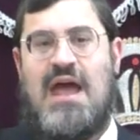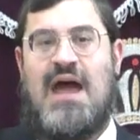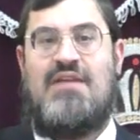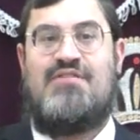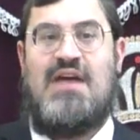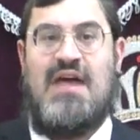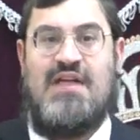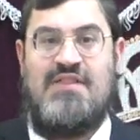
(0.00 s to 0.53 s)

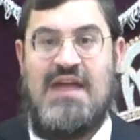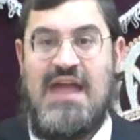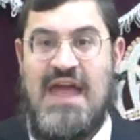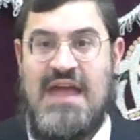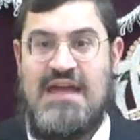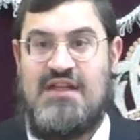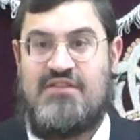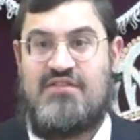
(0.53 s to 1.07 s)
and then they
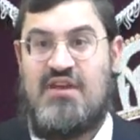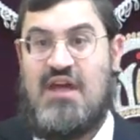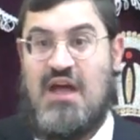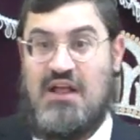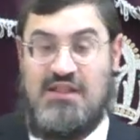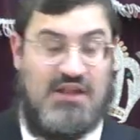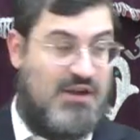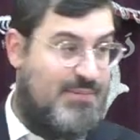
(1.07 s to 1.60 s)
ate
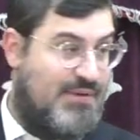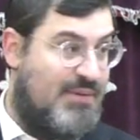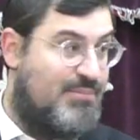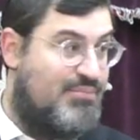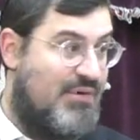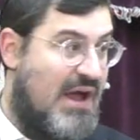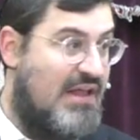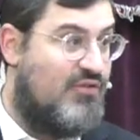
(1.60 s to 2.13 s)
a little bit of
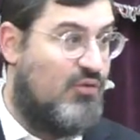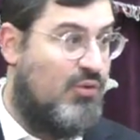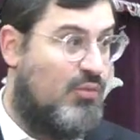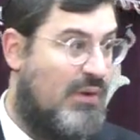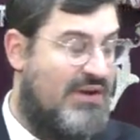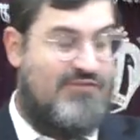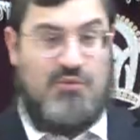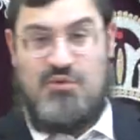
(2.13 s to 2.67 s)
bread, or
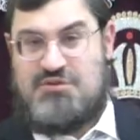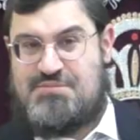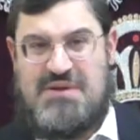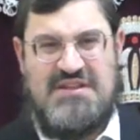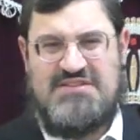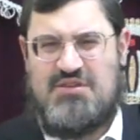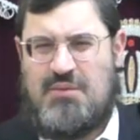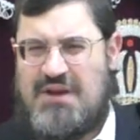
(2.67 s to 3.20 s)
whatever it was,
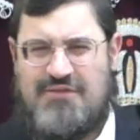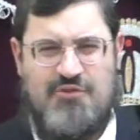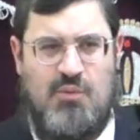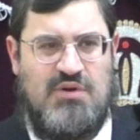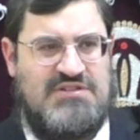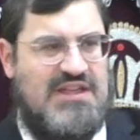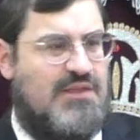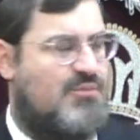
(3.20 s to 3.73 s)
pizza, whatever it
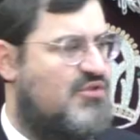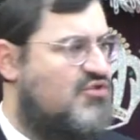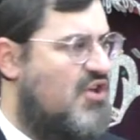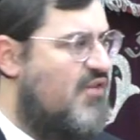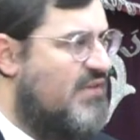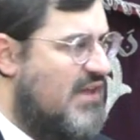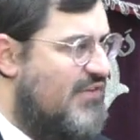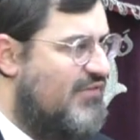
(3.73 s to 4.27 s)
was that we're
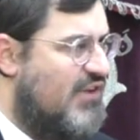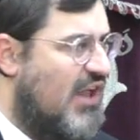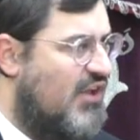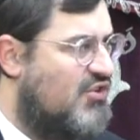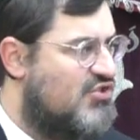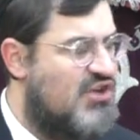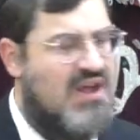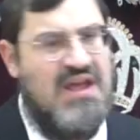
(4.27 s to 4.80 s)
serving here for
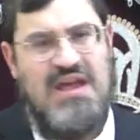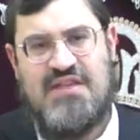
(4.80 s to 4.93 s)
lunch.